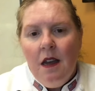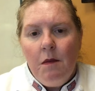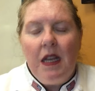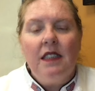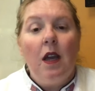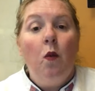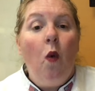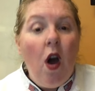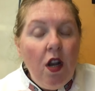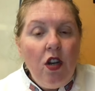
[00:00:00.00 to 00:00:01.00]
Because I
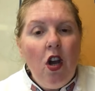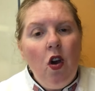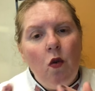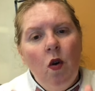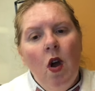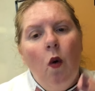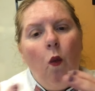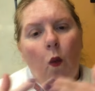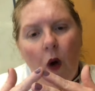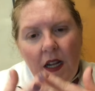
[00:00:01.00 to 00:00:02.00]
want to know
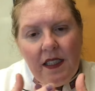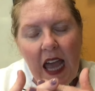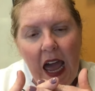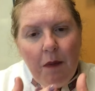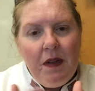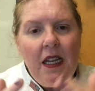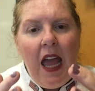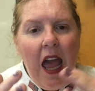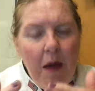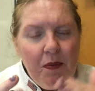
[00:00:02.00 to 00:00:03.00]
what's
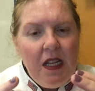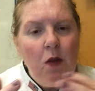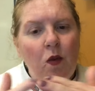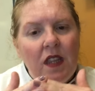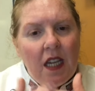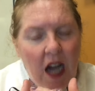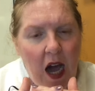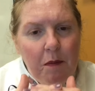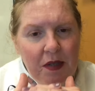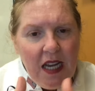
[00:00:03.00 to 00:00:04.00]
happening with the
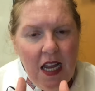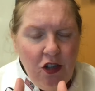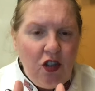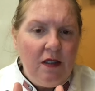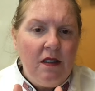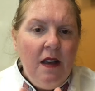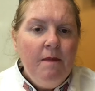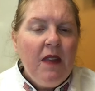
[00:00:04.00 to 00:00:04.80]
combinations.